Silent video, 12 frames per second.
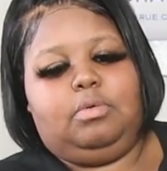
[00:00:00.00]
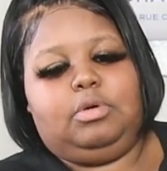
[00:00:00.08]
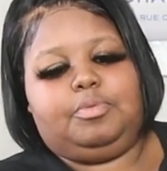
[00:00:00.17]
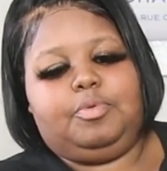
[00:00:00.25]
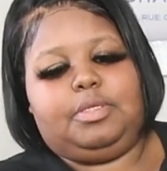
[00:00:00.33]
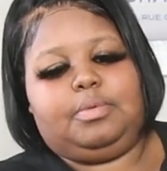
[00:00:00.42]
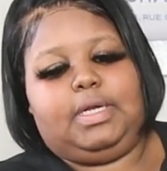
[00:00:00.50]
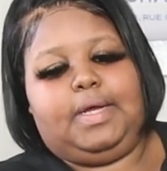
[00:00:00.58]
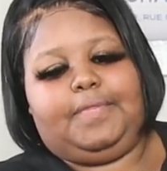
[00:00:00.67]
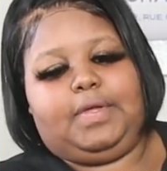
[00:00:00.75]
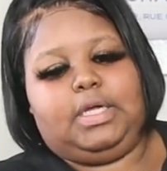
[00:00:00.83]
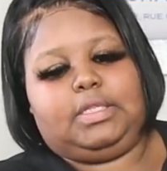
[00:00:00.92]
which means I'm going
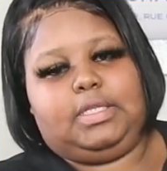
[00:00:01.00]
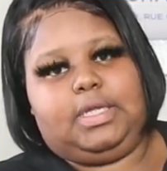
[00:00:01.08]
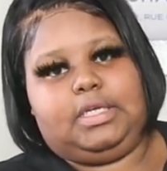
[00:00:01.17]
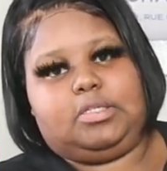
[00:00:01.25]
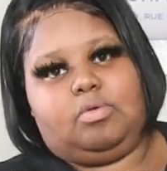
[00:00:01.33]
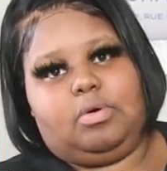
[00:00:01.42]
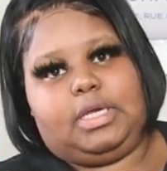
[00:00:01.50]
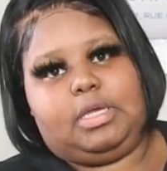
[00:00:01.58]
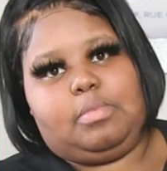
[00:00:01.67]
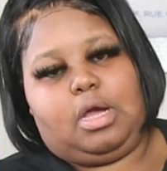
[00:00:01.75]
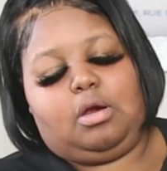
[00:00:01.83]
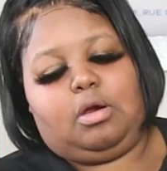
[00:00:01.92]
to have to cut the lace or
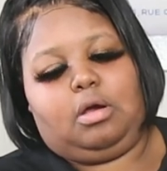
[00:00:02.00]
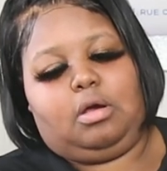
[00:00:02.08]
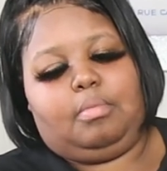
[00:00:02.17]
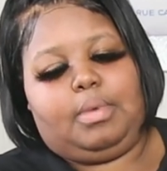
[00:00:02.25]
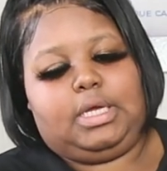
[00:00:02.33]
get my girl,